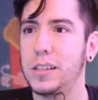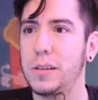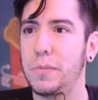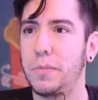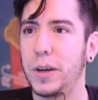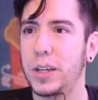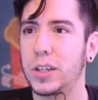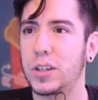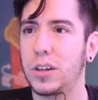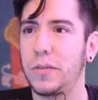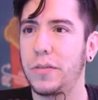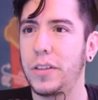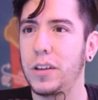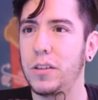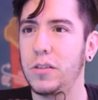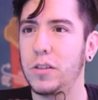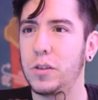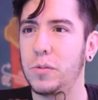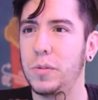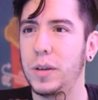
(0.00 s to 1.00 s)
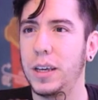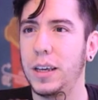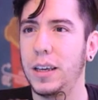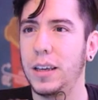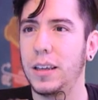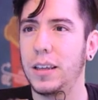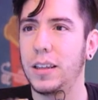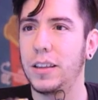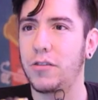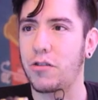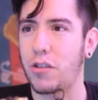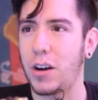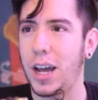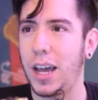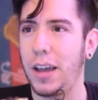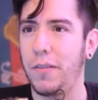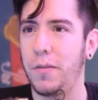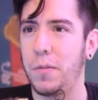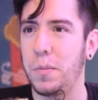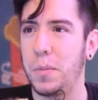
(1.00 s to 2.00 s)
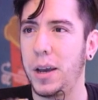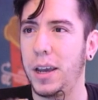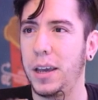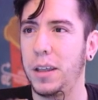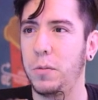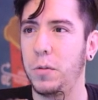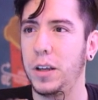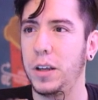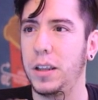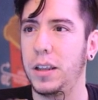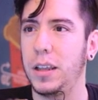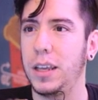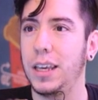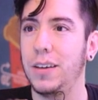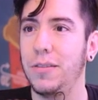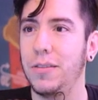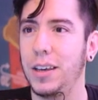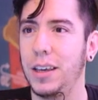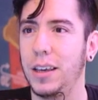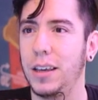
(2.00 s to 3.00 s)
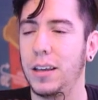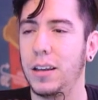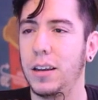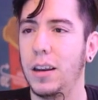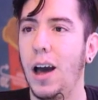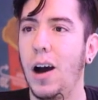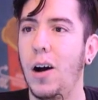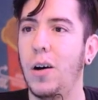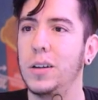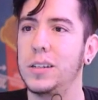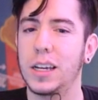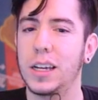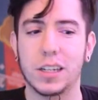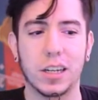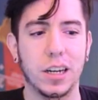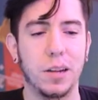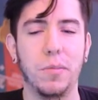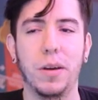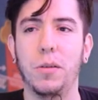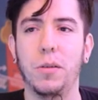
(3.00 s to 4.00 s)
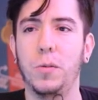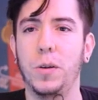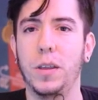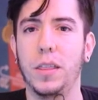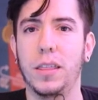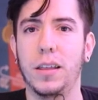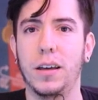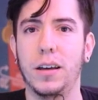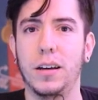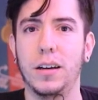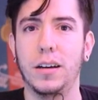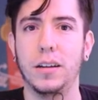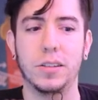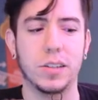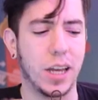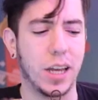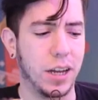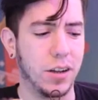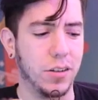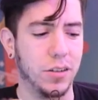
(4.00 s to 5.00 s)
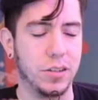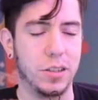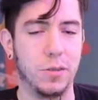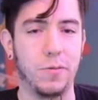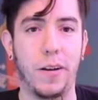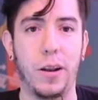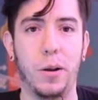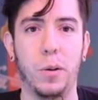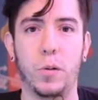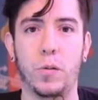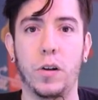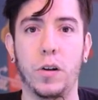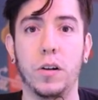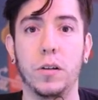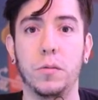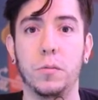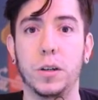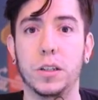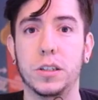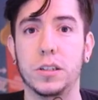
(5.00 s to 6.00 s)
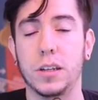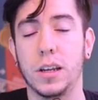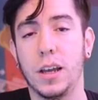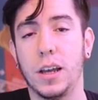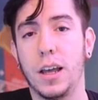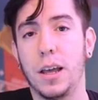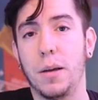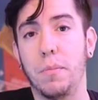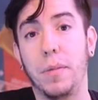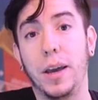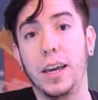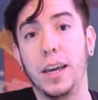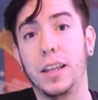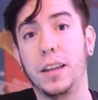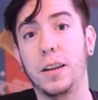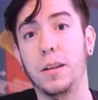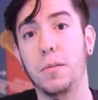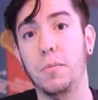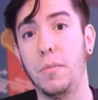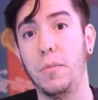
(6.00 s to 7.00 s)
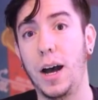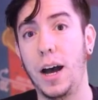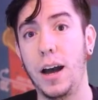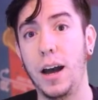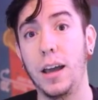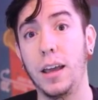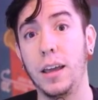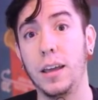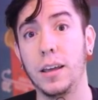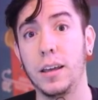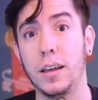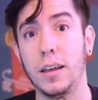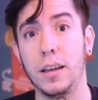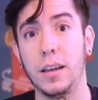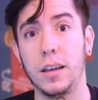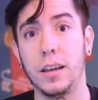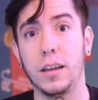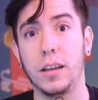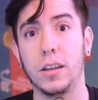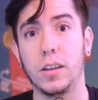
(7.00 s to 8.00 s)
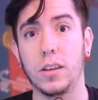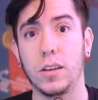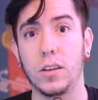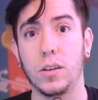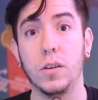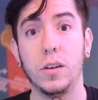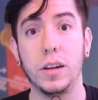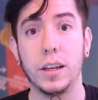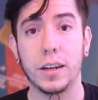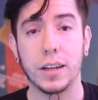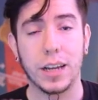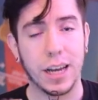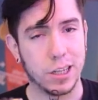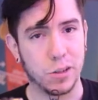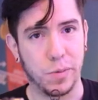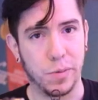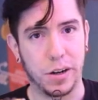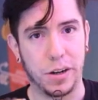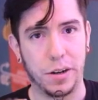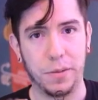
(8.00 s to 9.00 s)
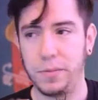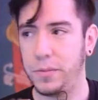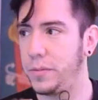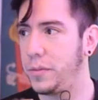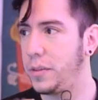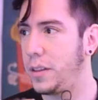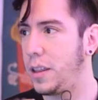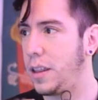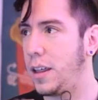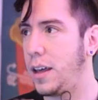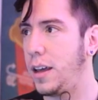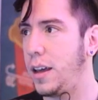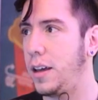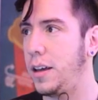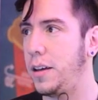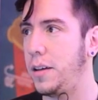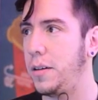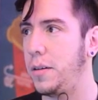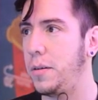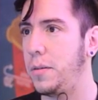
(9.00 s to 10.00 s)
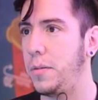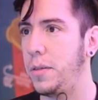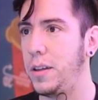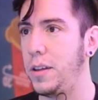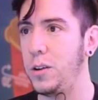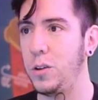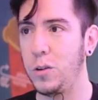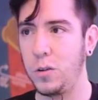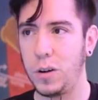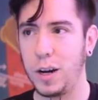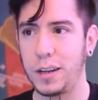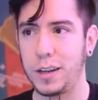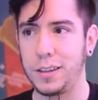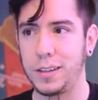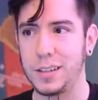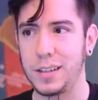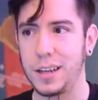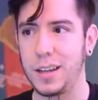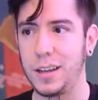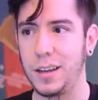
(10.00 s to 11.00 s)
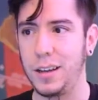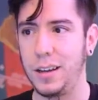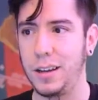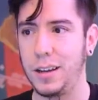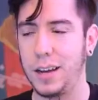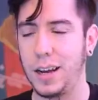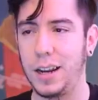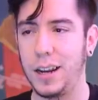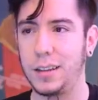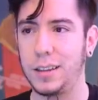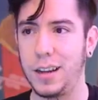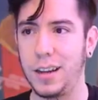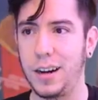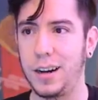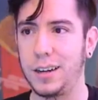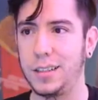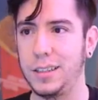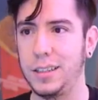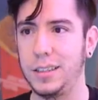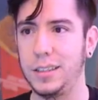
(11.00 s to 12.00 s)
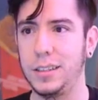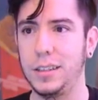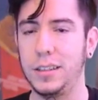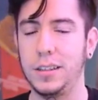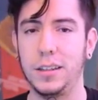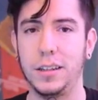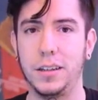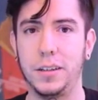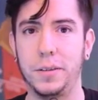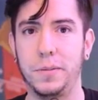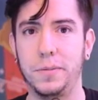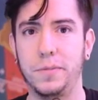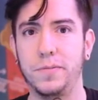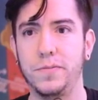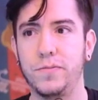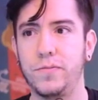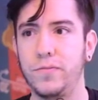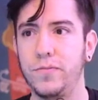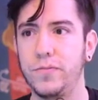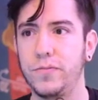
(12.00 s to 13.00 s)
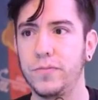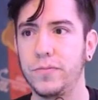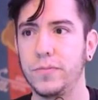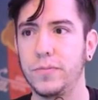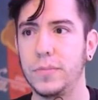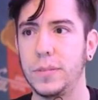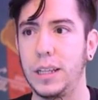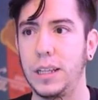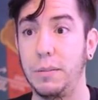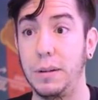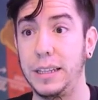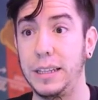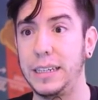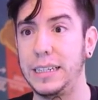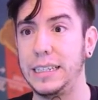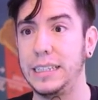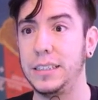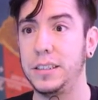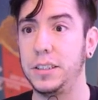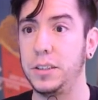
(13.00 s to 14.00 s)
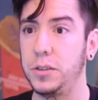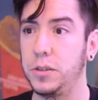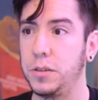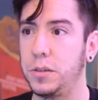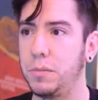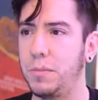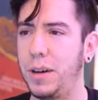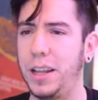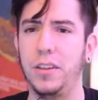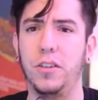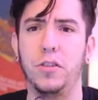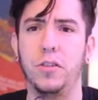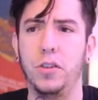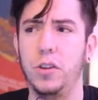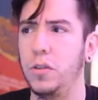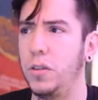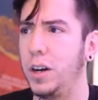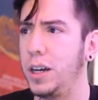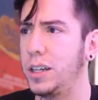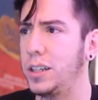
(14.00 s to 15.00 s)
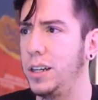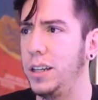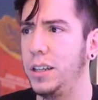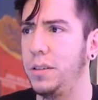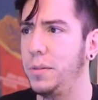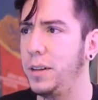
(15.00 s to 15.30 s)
Is the picture of the USB drive made with Eevee? No, it's actually made with Cycles, if I'm not wrong. It was made by Julian Casper, the new artist, character artist in at the Blender Institute. But not new, actually.